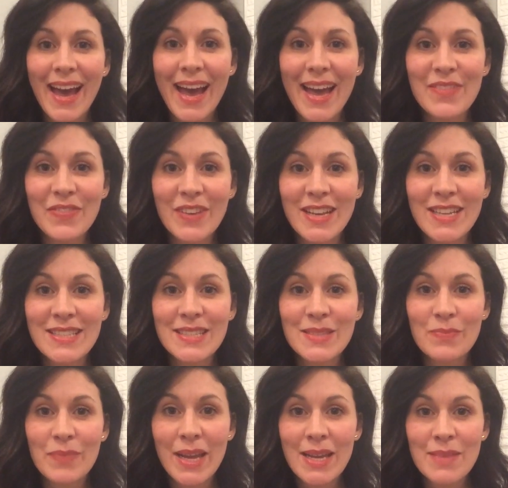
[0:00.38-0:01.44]
Hi friends,
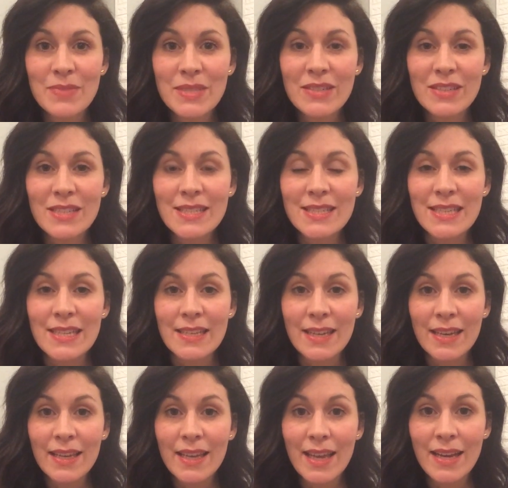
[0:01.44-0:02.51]
my name's
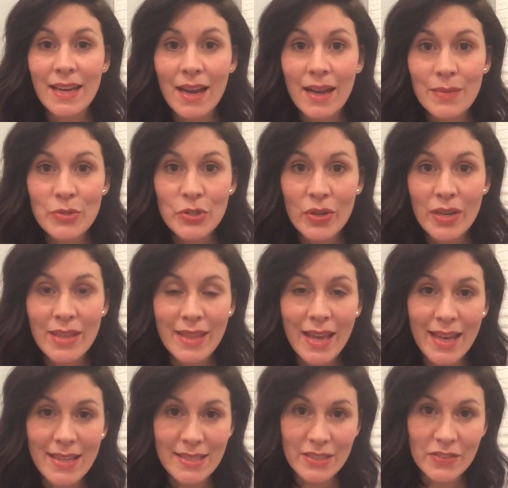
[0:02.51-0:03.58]
Kristina and I'm joining
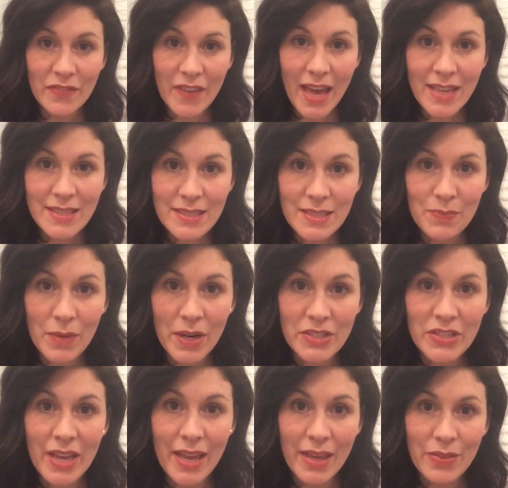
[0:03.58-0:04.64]
the Esther Fast
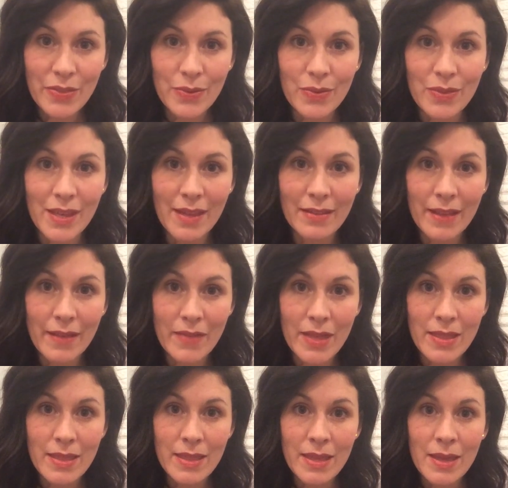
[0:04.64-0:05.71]
March 8th through the
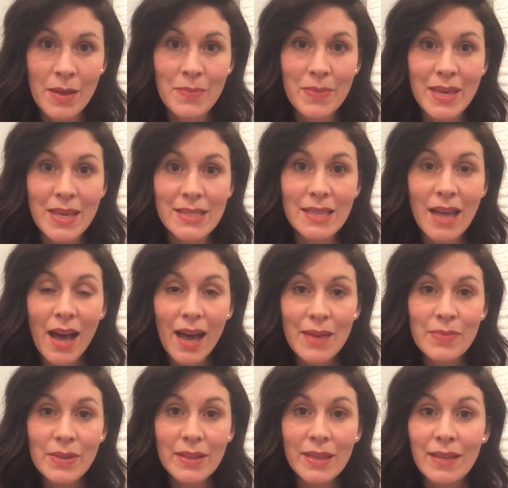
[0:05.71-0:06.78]
11th because I
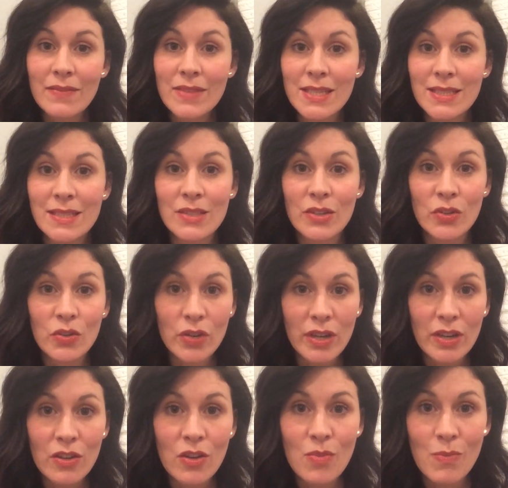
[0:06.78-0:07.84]
believe this is a
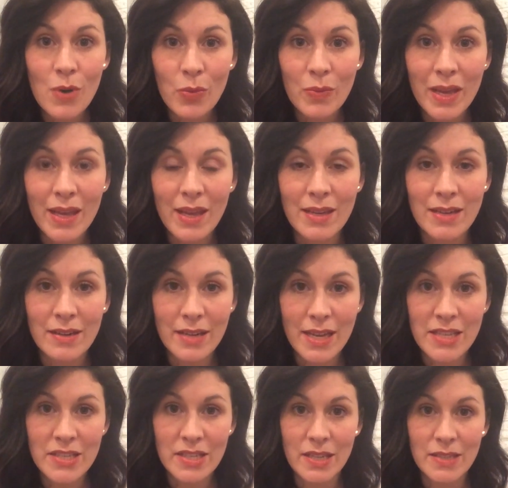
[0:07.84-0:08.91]
critical moment in our
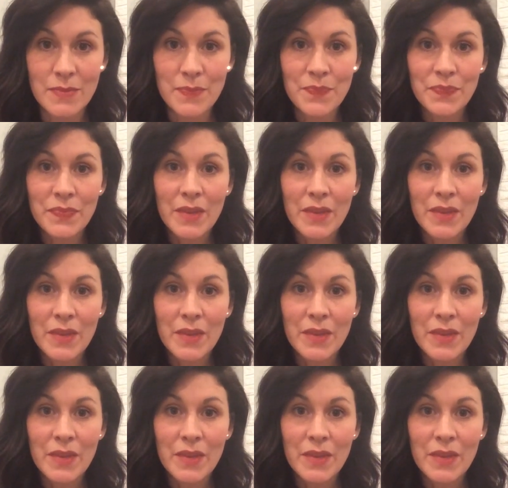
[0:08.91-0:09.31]
nation.